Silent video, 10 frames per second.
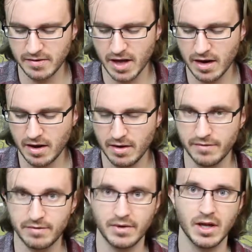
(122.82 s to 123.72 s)

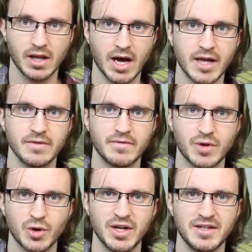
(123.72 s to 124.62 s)
of a lot of
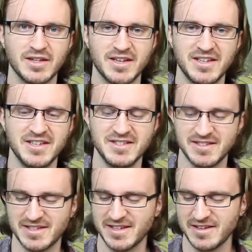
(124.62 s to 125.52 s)
green
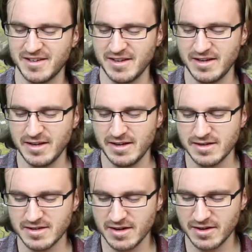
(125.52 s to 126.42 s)
teas.
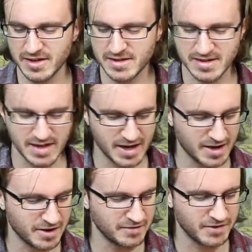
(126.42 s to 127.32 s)
So let's
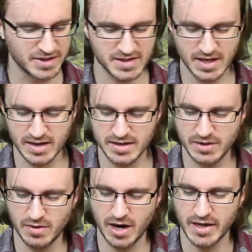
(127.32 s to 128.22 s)
hopefully it's not
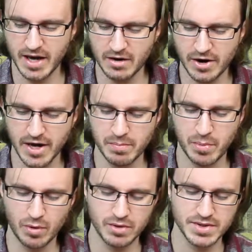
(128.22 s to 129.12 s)
too hot. I'll go ahead and
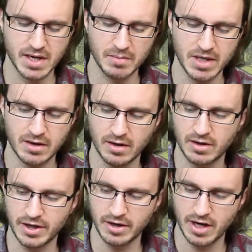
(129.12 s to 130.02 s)
pour some in our
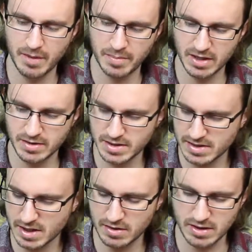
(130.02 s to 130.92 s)
clear cup here just
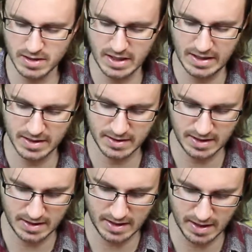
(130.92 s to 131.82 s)
so you can get
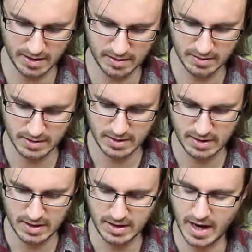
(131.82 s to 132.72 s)
the
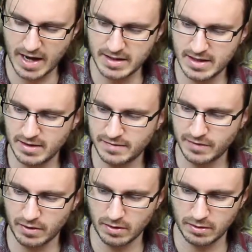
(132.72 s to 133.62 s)
idea
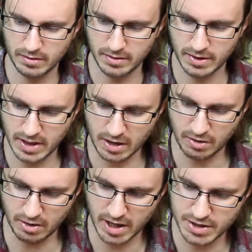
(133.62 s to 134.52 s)
for
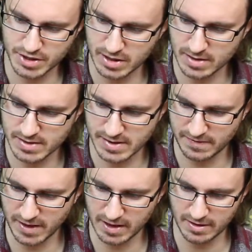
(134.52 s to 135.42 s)
coloration. Let's see
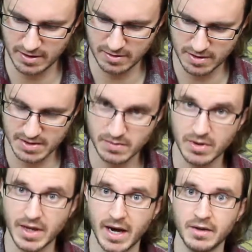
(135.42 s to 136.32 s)
if I can do this
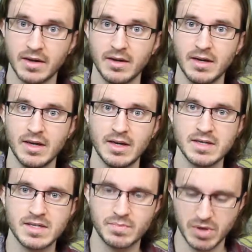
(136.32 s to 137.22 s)
without
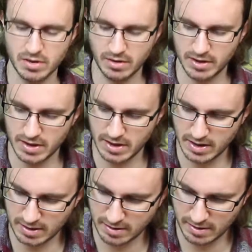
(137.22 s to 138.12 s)
spilling
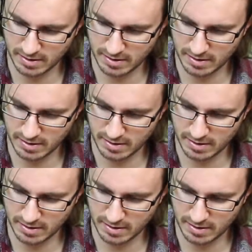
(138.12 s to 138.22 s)
here.